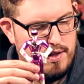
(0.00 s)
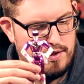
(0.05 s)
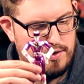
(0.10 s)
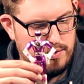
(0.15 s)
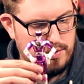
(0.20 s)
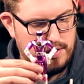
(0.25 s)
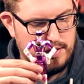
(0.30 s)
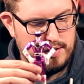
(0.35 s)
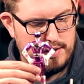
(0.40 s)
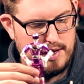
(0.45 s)
As
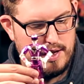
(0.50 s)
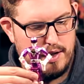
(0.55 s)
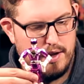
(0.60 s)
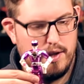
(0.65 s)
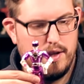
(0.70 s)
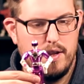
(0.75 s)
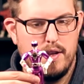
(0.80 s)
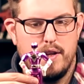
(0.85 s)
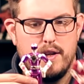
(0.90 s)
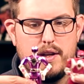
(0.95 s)
you can
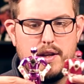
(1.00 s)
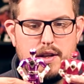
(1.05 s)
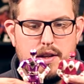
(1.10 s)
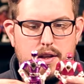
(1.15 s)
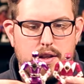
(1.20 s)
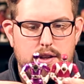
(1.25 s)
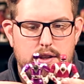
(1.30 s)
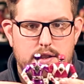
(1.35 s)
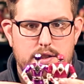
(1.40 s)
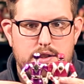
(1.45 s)
tell,
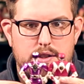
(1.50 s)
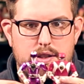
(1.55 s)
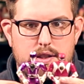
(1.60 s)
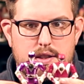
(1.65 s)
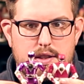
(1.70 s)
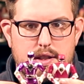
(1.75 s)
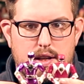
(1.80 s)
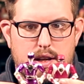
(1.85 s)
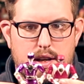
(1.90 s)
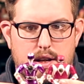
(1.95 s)

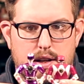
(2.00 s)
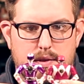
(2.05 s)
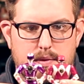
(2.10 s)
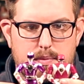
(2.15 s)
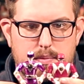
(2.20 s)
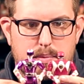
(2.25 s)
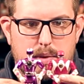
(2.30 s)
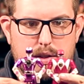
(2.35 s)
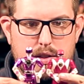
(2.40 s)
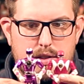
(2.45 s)
she's
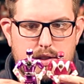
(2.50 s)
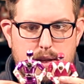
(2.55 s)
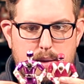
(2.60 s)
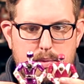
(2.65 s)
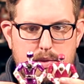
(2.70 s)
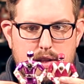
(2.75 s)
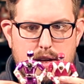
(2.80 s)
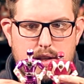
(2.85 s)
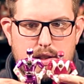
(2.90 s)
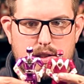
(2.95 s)
about the
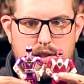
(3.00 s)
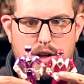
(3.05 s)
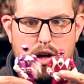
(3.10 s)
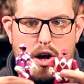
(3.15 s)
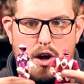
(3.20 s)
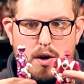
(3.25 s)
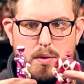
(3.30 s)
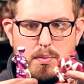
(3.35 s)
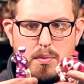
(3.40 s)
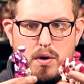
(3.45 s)
same size as the
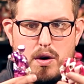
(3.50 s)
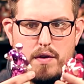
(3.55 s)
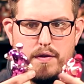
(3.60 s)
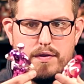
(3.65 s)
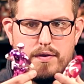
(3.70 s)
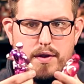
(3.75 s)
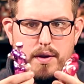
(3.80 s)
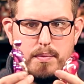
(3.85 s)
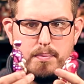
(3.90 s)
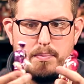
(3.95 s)

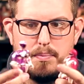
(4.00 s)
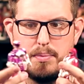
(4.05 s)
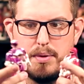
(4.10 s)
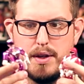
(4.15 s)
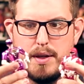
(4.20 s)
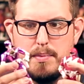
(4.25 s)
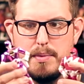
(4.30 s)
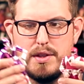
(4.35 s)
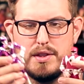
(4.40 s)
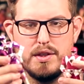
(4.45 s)
Automorph. They
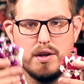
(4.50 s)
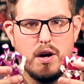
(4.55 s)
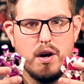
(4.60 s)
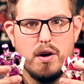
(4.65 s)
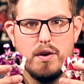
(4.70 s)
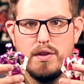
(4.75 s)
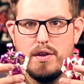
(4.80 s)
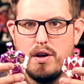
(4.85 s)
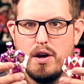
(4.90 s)
pretty much are the